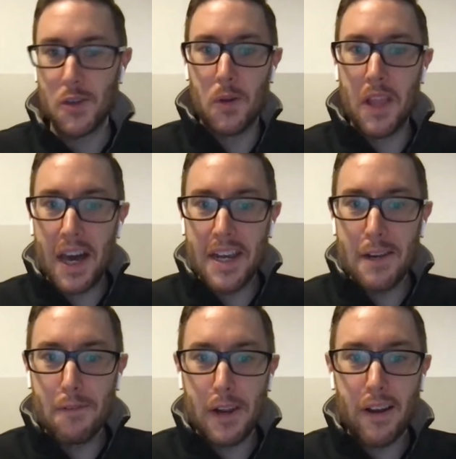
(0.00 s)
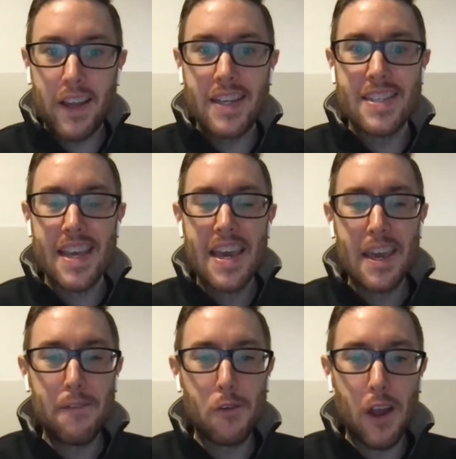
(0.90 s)
So a lot of different areas
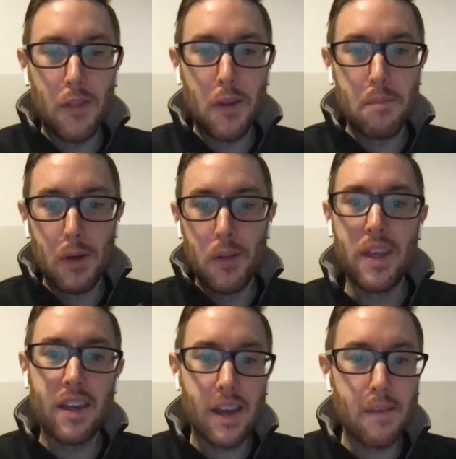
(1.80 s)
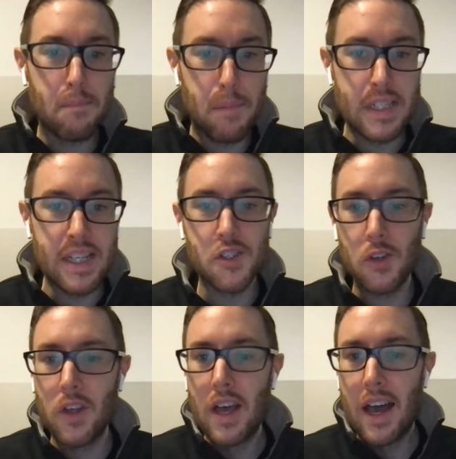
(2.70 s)
if you're out there building
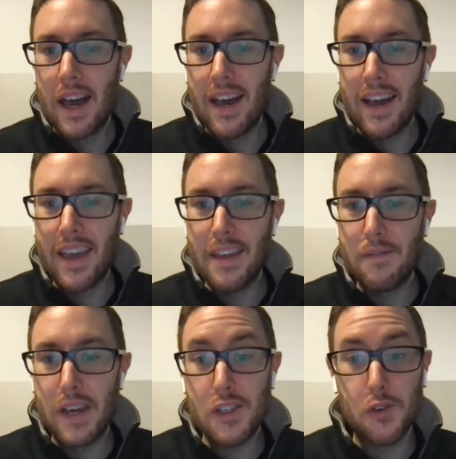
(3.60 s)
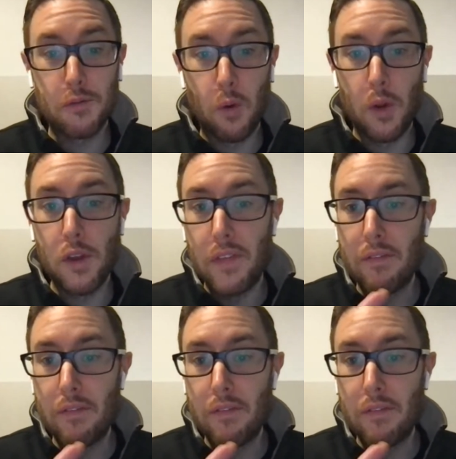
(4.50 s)
potential investor for you.